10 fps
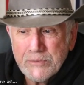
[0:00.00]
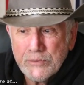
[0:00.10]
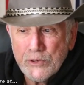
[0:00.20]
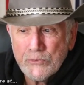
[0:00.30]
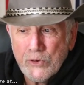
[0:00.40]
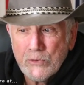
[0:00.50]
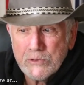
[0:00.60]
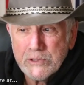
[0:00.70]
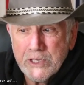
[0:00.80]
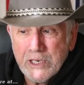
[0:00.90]
Byrne
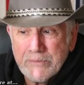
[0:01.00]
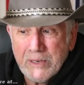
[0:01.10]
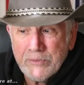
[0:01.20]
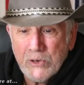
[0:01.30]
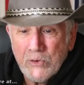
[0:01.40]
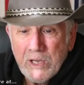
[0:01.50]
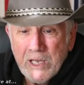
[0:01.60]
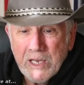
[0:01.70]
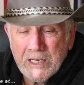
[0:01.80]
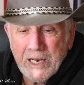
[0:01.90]
wrote in a memo
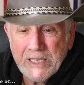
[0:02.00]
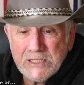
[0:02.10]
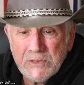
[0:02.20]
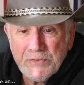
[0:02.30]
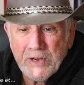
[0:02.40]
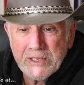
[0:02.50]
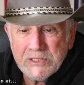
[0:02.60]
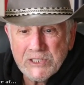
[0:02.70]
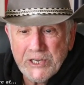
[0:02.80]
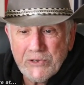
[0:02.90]
classified
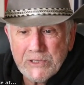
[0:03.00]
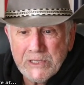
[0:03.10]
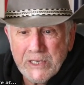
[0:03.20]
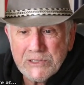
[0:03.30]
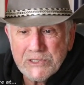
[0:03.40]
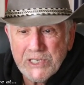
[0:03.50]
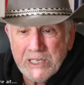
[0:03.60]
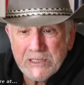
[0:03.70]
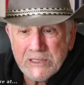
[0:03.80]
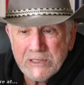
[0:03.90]
secret and
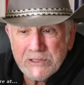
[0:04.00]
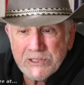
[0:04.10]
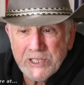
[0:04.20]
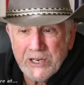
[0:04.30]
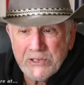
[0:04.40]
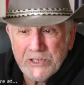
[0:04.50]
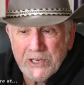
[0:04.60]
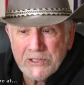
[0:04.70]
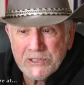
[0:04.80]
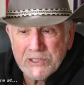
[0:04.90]
sent to
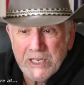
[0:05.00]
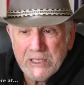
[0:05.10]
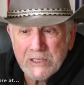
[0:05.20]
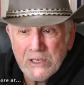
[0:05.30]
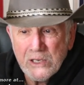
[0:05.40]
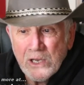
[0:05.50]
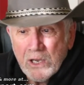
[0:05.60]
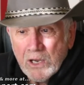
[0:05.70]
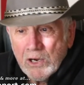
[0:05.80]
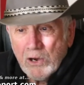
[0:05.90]
Secretary of State
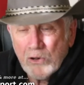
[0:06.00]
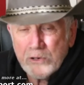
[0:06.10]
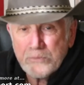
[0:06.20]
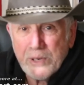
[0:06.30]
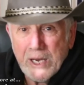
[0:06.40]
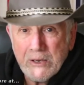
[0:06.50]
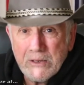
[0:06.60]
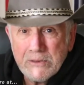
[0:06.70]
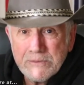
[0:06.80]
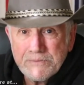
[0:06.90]
Colin Powell.